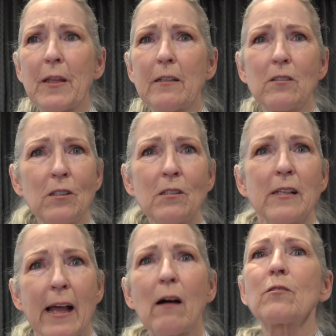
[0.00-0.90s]
is just
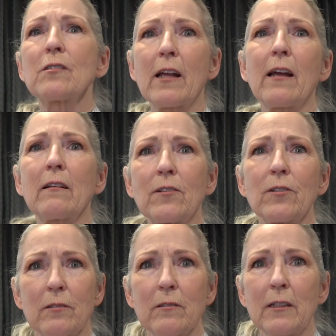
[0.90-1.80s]
now
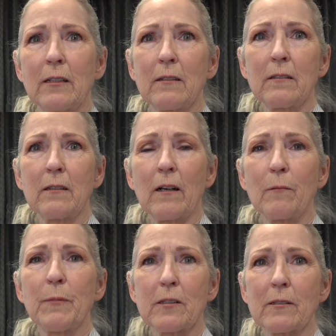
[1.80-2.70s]
standard in
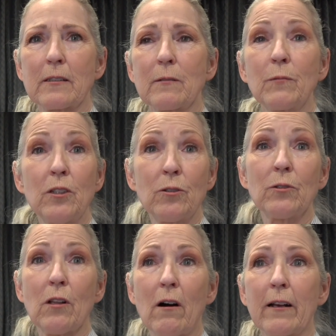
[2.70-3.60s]
our business, and we do
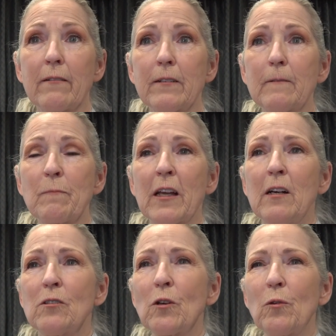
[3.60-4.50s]
a lot of it.
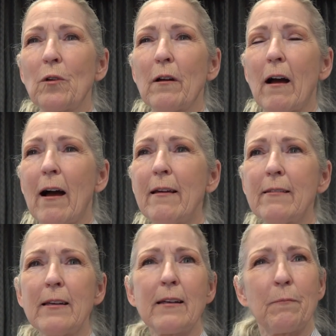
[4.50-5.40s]
So I
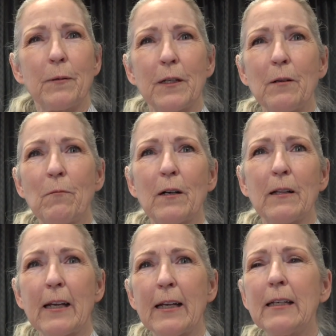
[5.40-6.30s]
think pretty
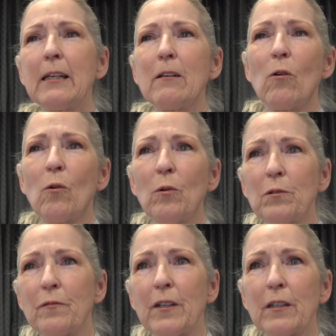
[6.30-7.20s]
well any
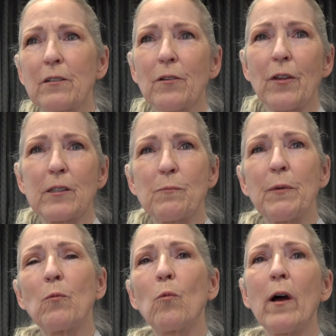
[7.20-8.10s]
older vehicle that's
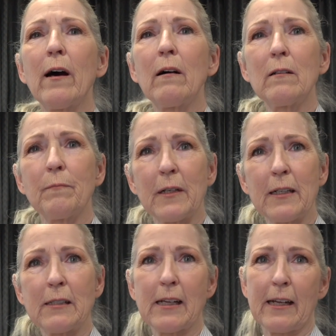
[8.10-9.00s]
been well
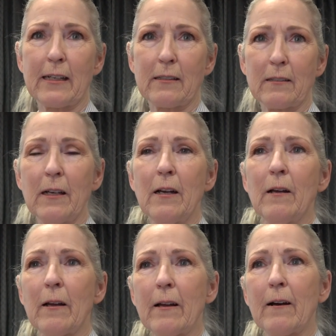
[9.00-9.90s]
maintained,
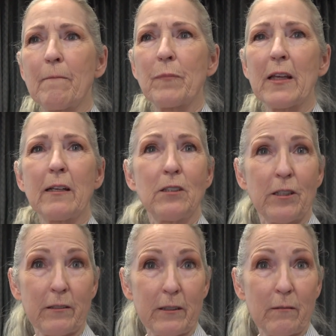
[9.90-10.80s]

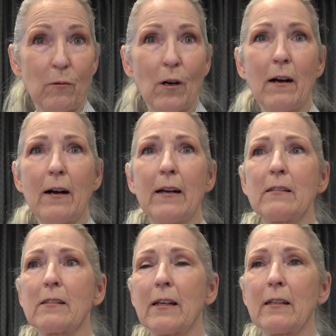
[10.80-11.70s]

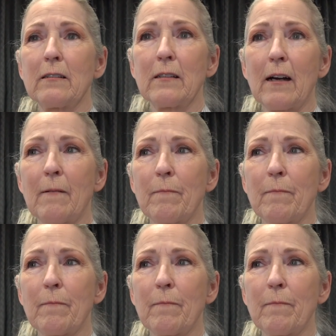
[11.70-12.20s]
interior-wise, and